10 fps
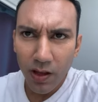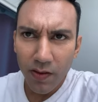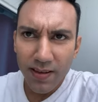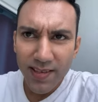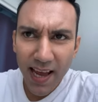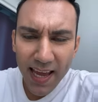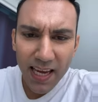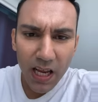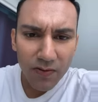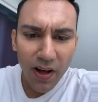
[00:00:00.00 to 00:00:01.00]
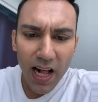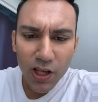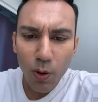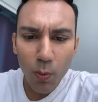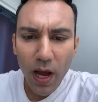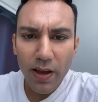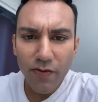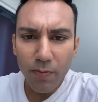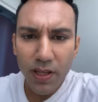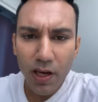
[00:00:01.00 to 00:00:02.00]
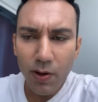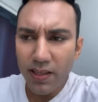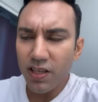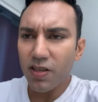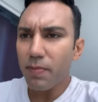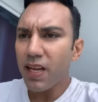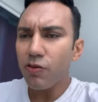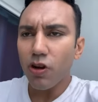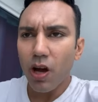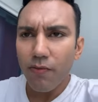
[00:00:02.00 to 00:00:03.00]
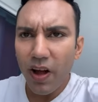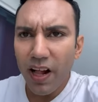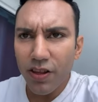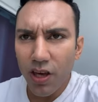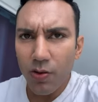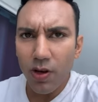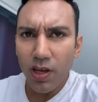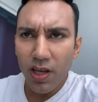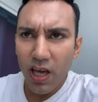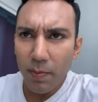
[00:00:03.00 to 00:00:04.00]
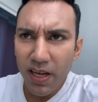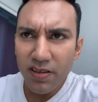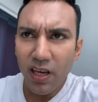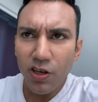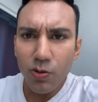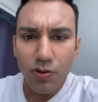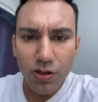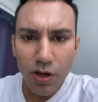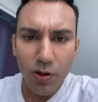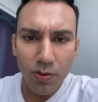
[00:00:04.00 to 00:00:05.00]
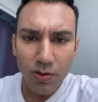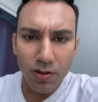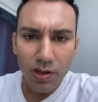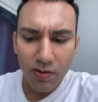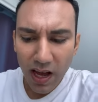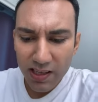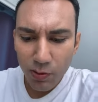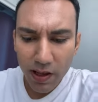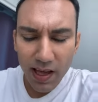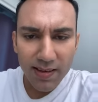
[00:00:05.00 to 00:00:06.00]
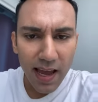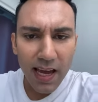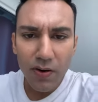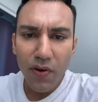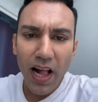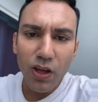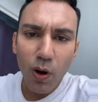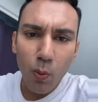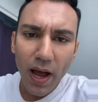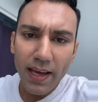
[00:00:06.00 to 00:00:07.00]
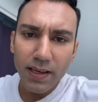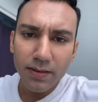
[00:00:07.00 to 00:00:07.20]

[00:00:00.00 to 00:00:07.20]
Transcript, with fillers: they're taking value away from you. It doesn't mean you don't have value, it means that you do. That's why they're taking value away.